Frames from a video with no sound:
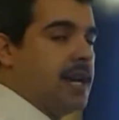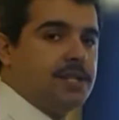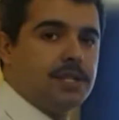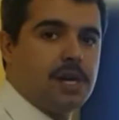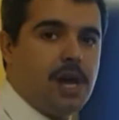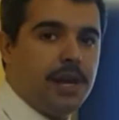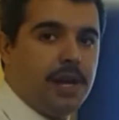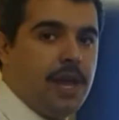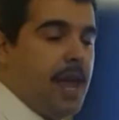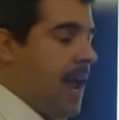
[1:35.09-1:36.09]

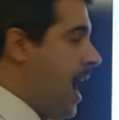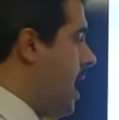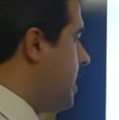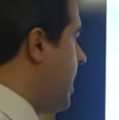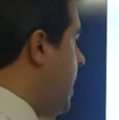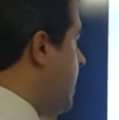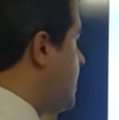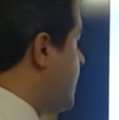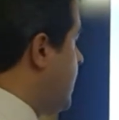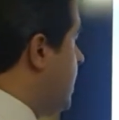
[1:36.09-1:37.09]
ACI and
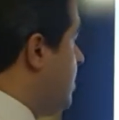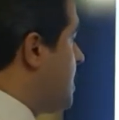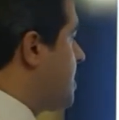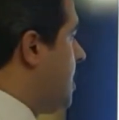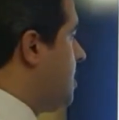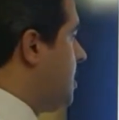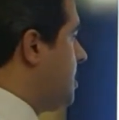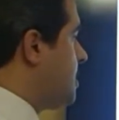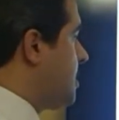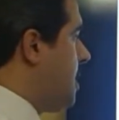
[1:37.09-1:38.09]
ASTM
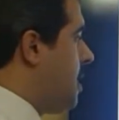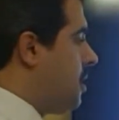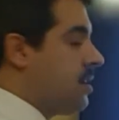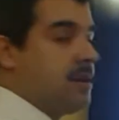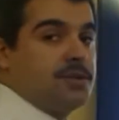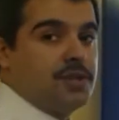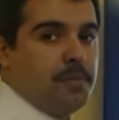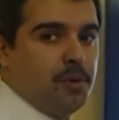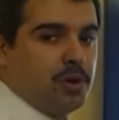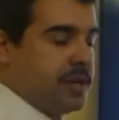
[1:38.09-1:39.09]
standards are
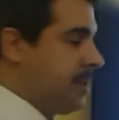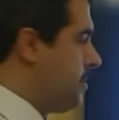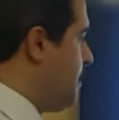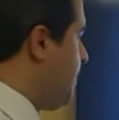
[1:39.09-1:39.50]
supported.